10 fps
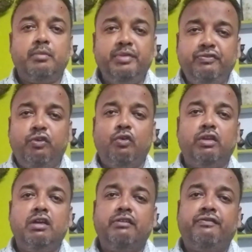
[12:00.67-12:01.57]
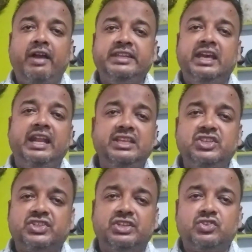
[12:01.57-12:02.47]
before
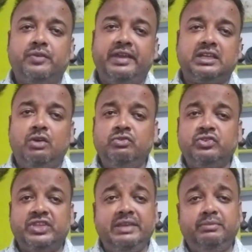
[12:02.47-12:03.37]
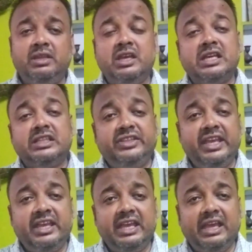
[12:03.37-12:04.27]
finalizations of accounts if
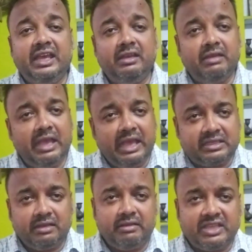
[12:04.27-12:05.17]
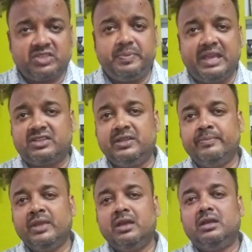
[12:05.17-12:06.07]
they expect
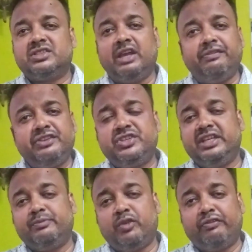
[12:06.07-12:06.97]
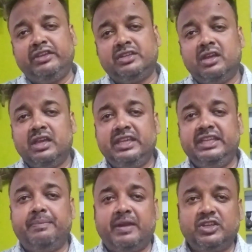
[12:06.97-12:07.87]
sufficient profit
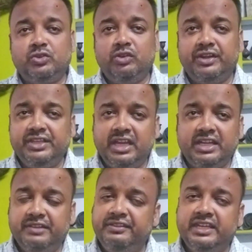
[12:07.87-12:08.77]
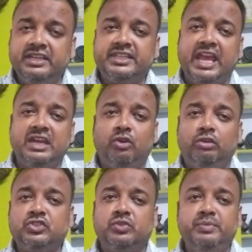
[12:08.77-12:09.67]
in a particular year. Dividend can
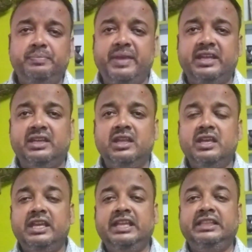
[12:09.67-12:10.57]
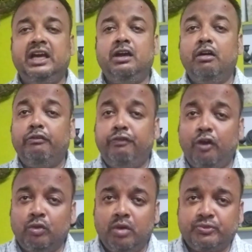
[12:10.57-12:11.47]
also be paid in the
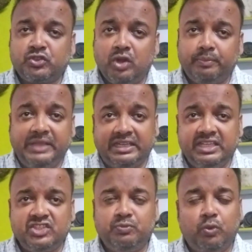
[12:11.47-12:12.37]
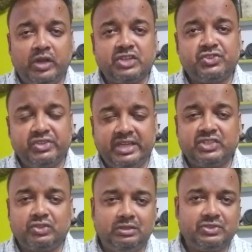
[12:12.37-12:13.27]
form of stock, that is bonus
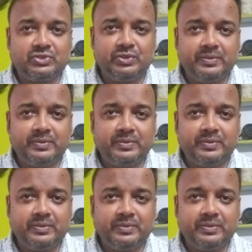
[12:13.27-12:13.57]
shares also.